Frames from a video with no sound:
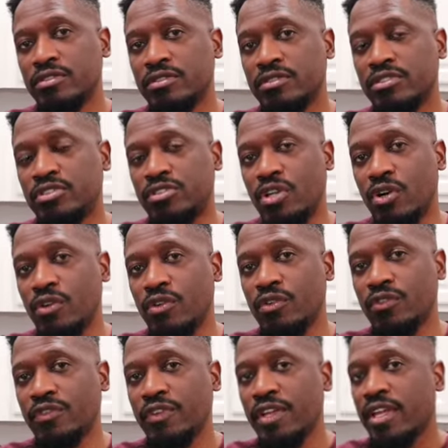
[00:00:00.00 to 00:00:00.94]

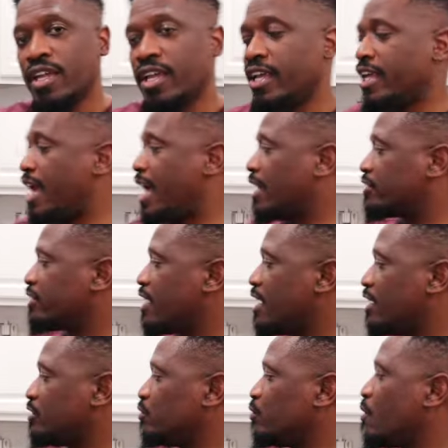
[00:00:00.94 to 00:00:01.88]
stove. It actually
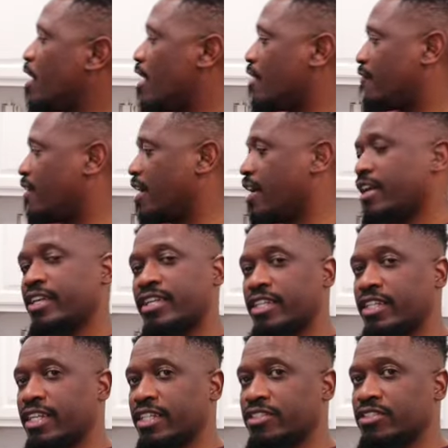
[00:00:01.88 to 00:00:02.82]
has Wi-Fi
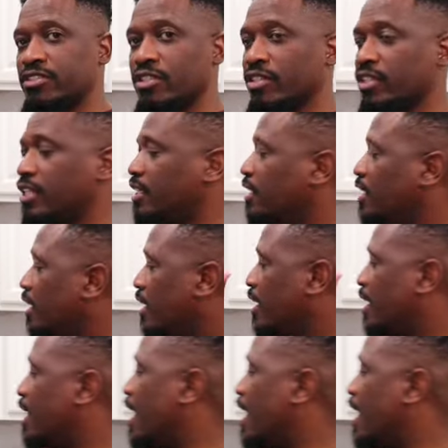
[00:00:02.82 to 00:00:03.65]
connection on it. It